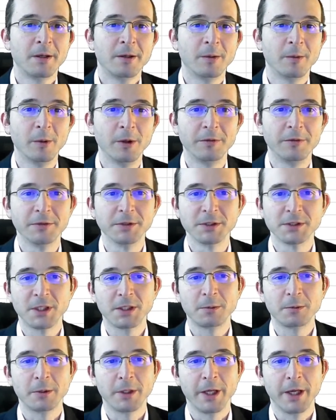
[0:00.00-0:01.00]
What if
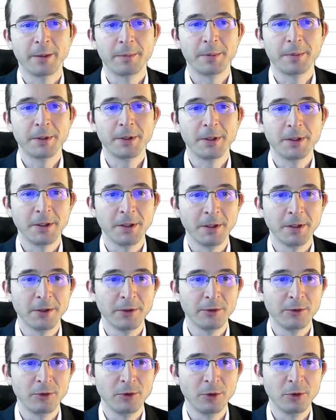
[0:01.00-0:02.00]
instead what happened
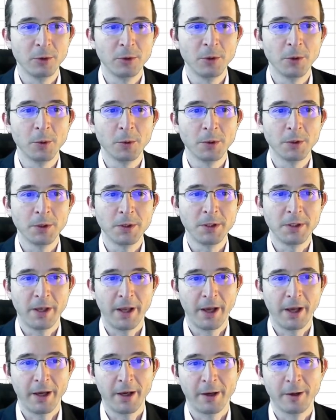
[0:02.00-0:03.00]
is you go
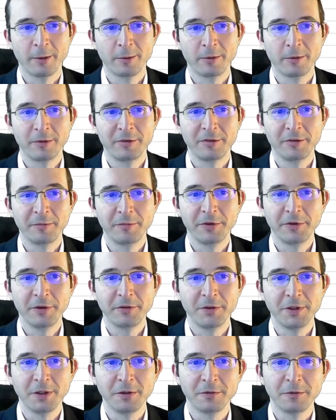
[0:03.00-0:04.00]
down from
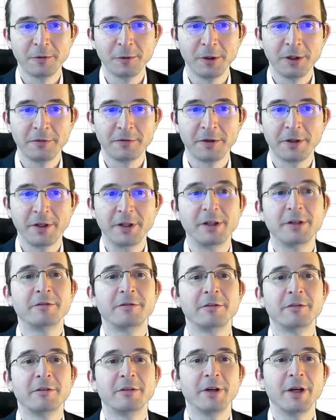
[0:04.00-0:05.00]
50 to 45,